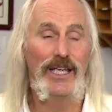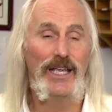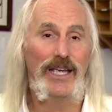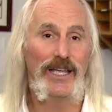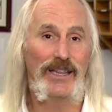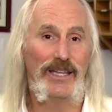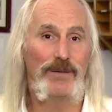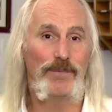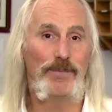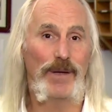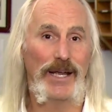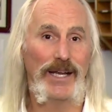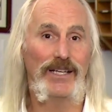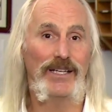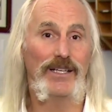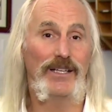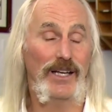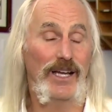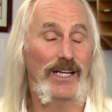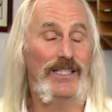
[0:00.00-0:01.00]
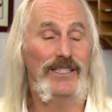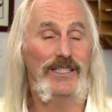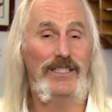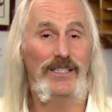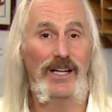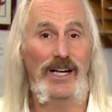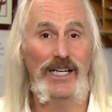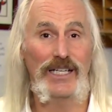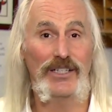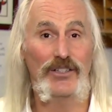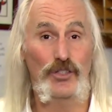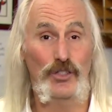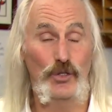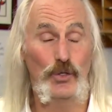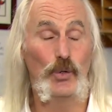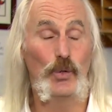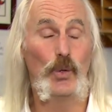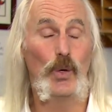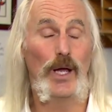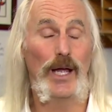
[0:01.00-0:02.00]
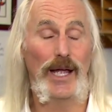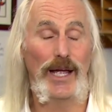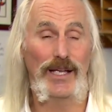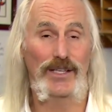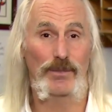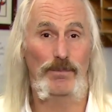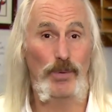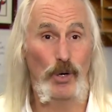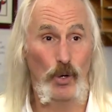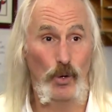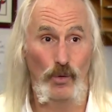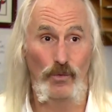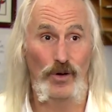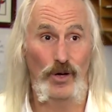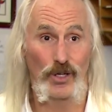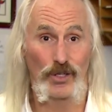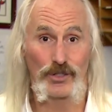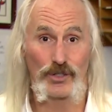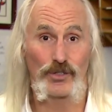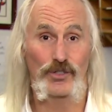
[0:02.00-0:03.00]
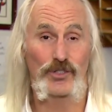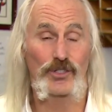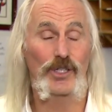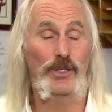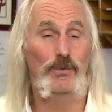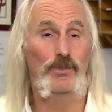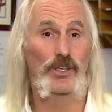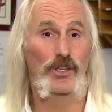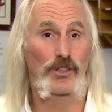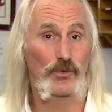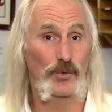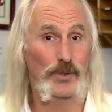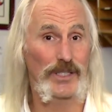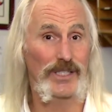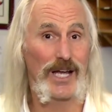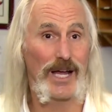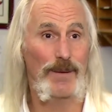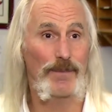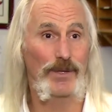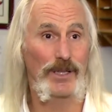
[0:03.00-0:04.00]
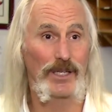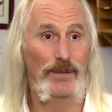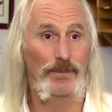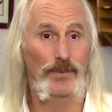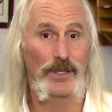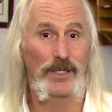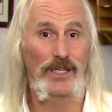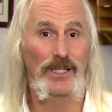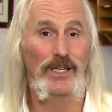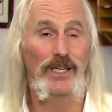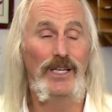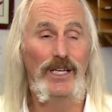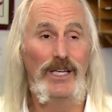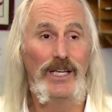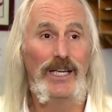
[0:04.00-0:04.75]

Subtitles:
and then made it in 1992 as a pole vaulter. So he was a 3-time Olympian.